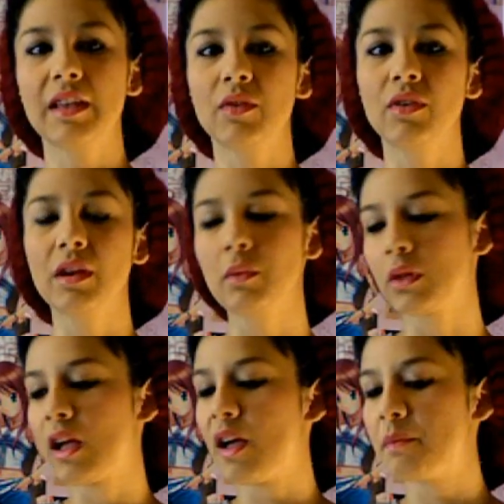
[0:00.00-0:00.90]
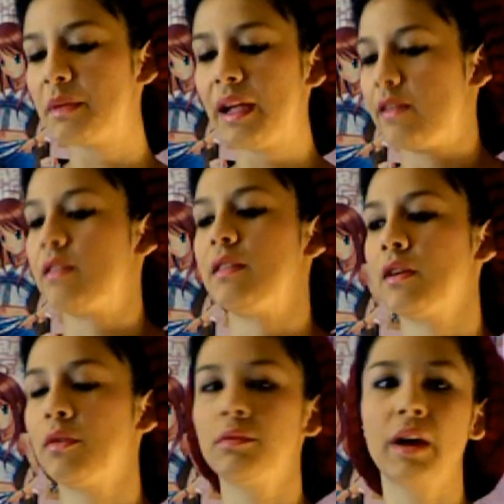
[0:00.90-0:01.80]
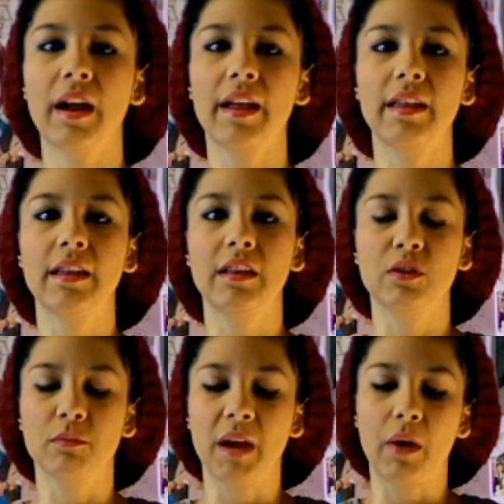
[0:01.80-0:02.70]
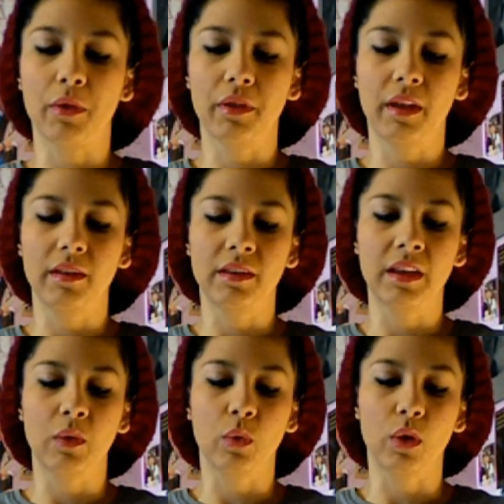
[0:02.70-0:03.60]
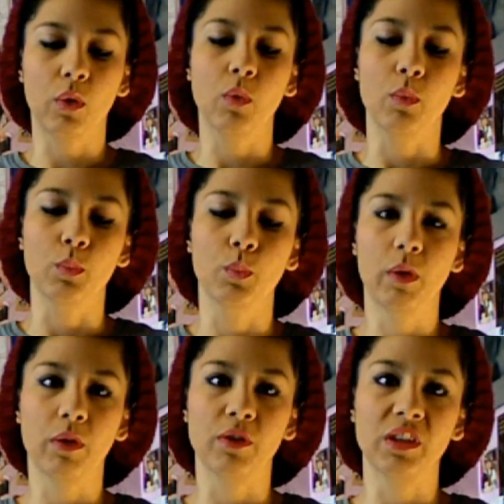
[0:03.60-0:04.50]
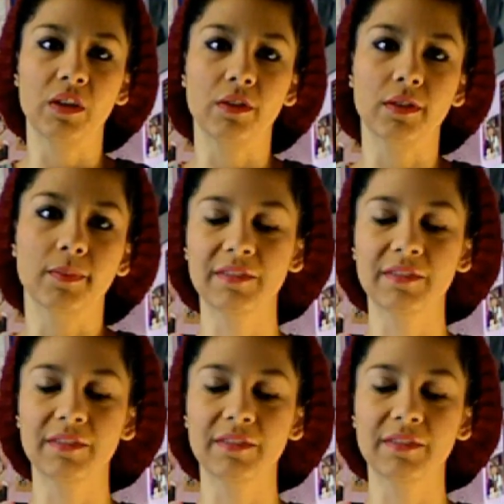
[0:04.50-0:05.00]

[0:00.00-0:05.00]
La Llorona will come and cry in your mouth and kill you with her tears.